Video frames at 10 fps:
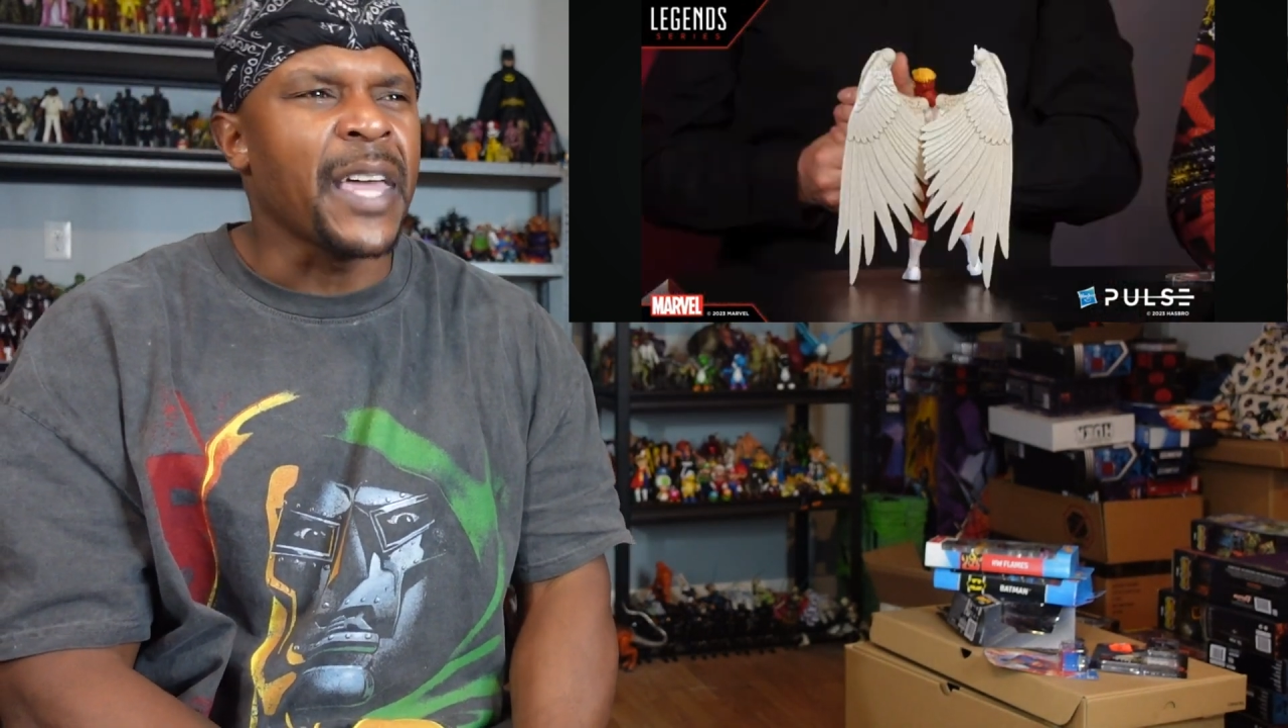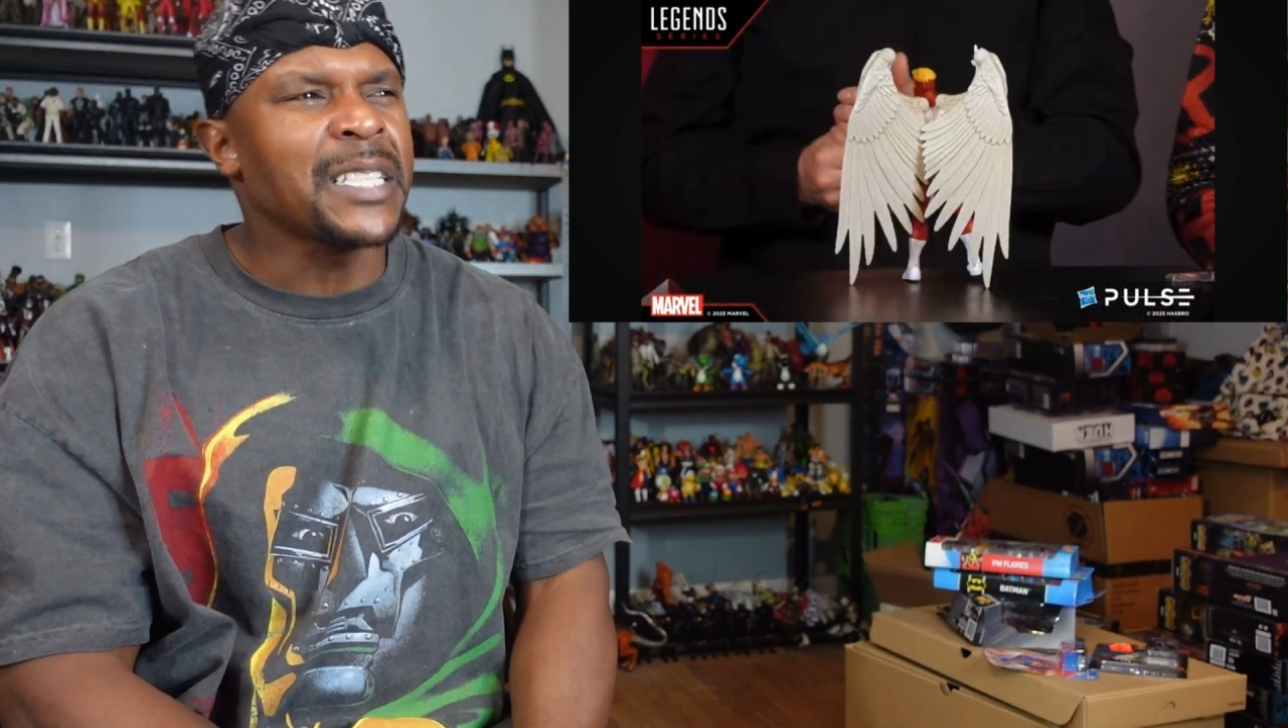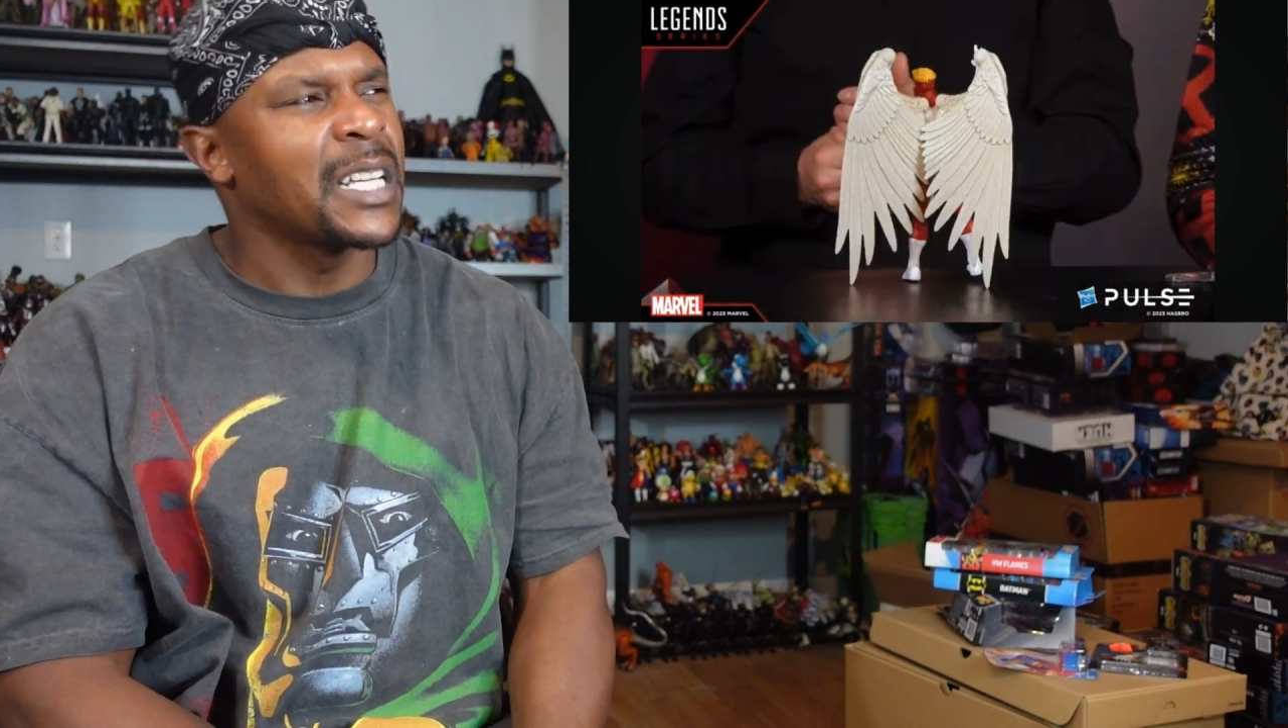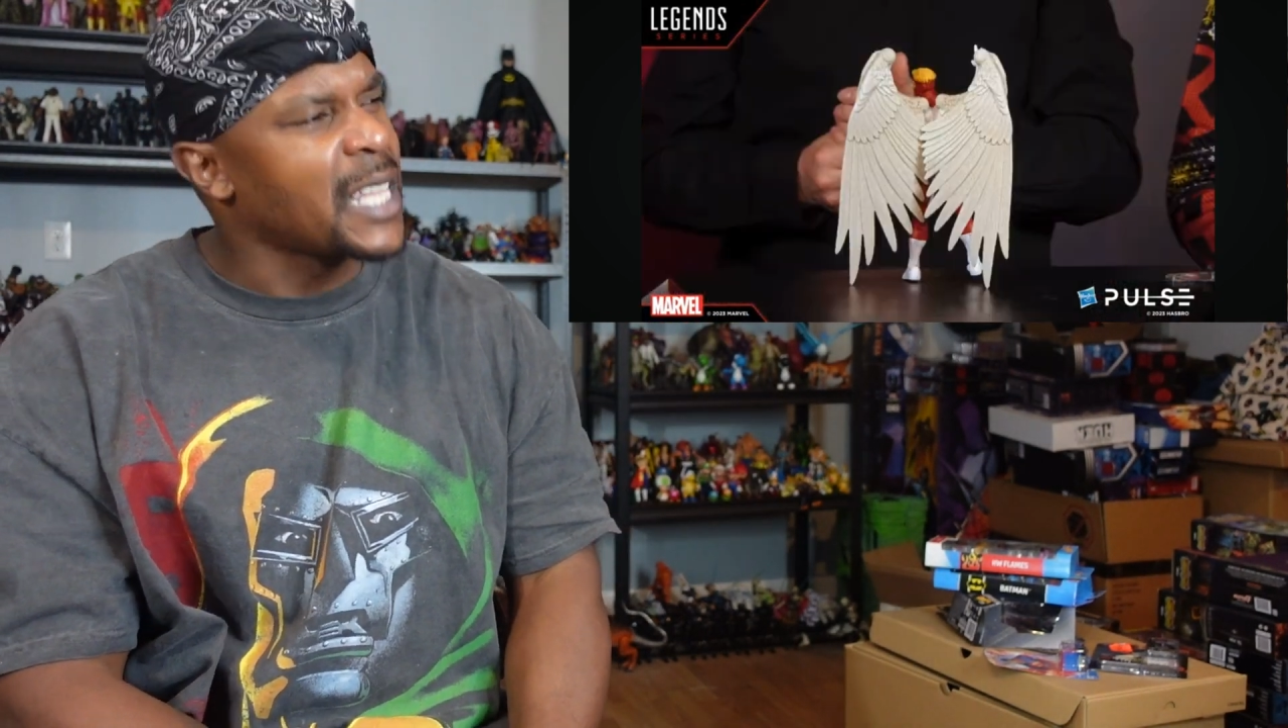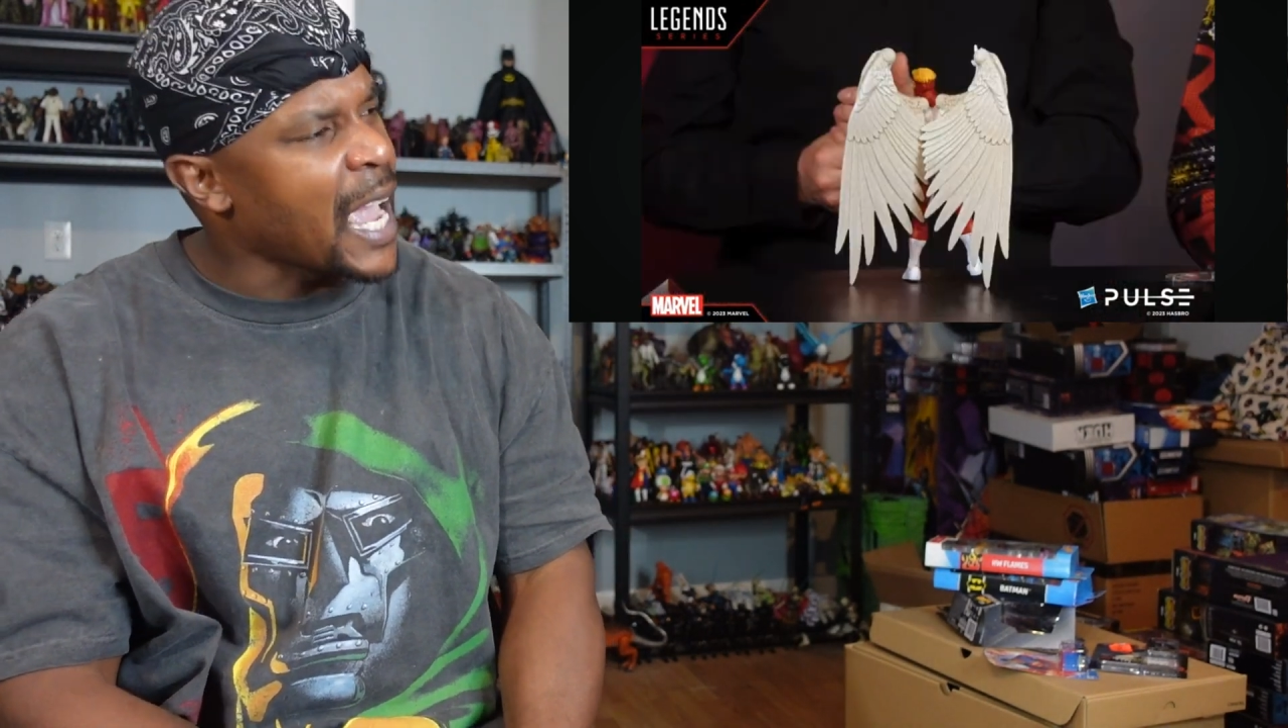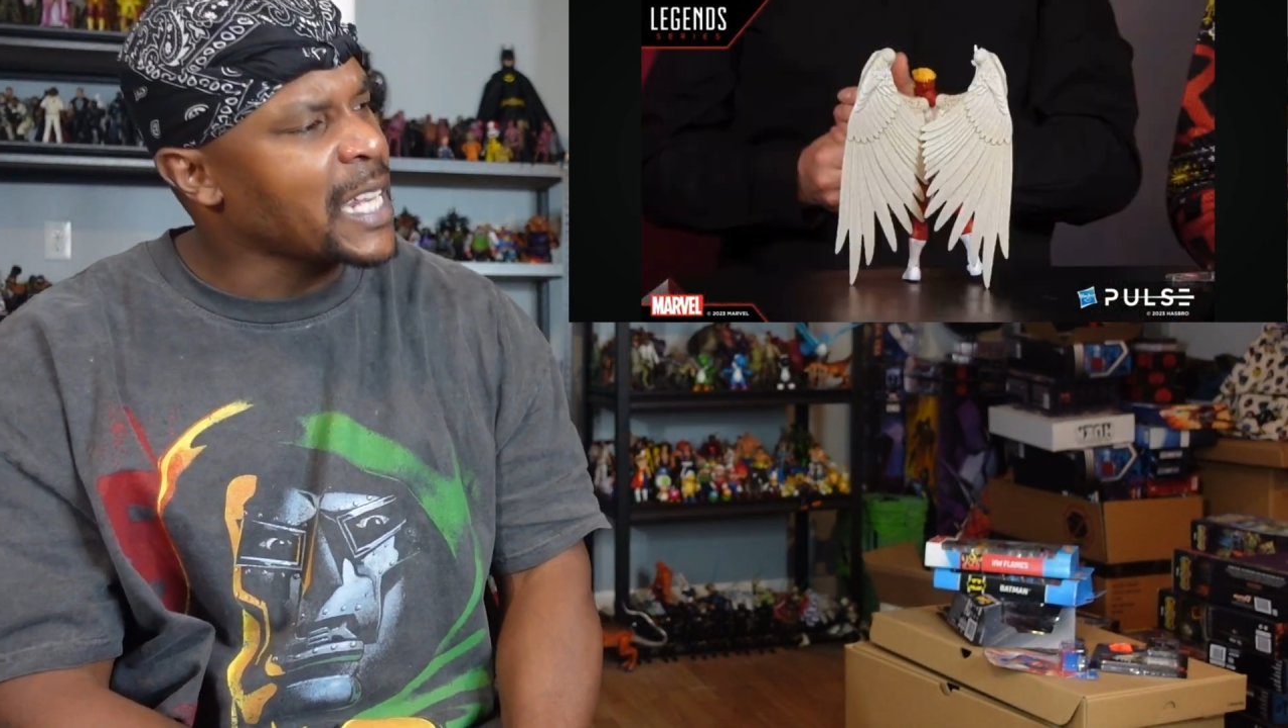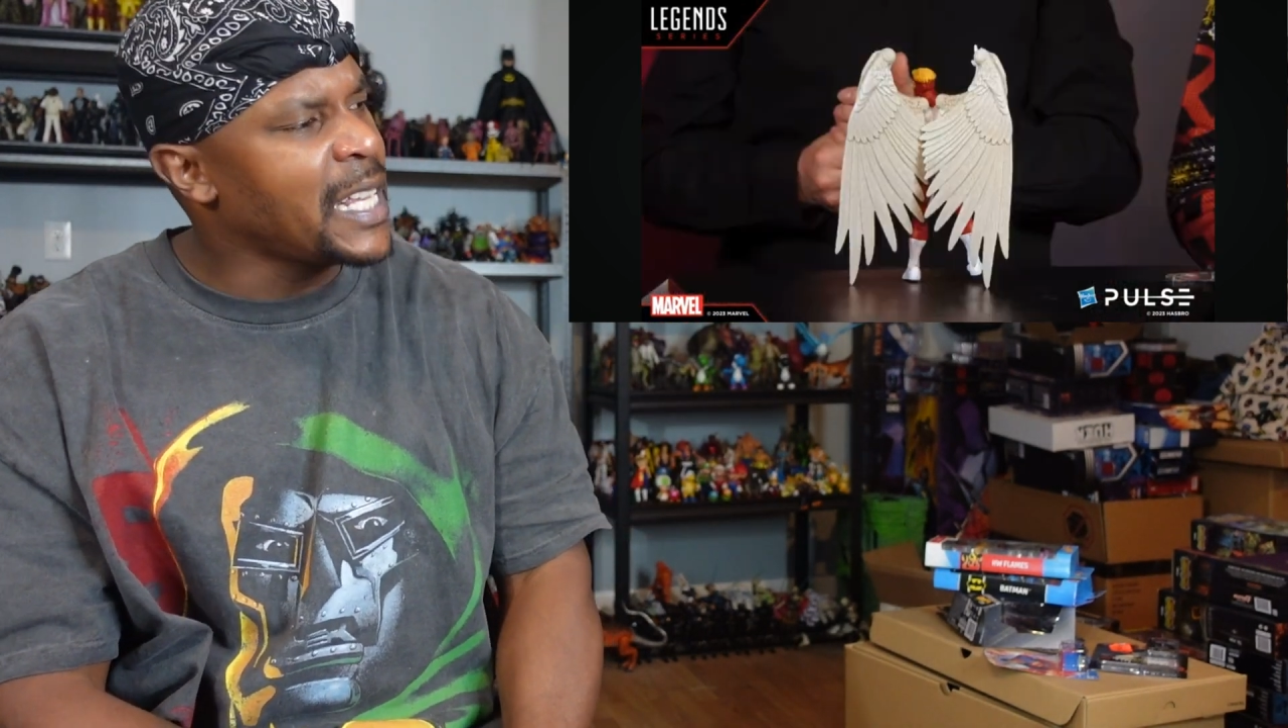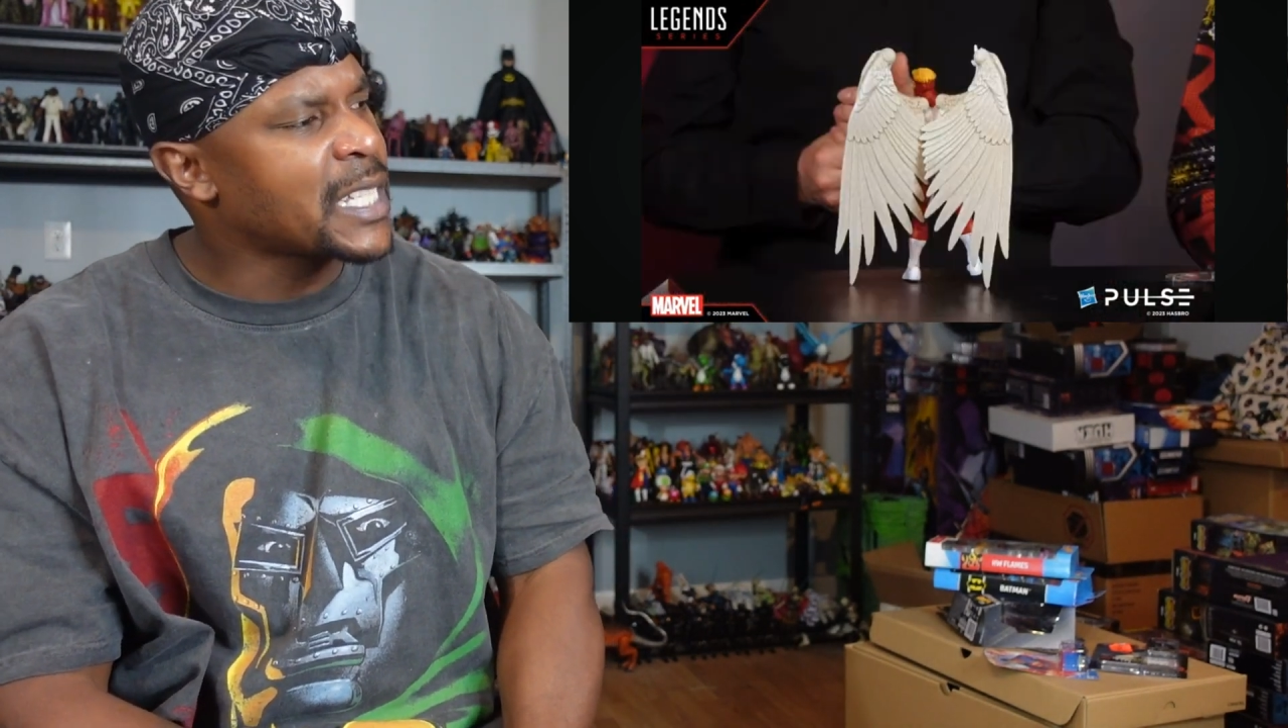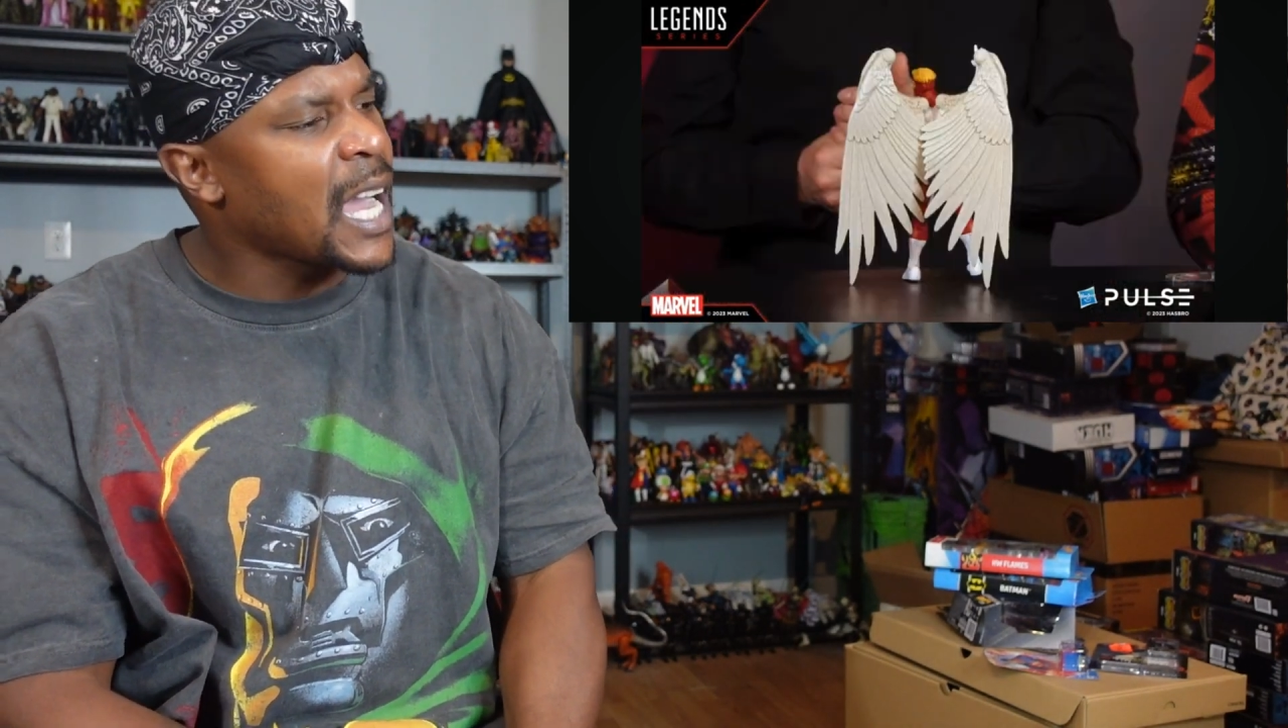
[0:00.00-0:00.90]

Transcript: that's a 90s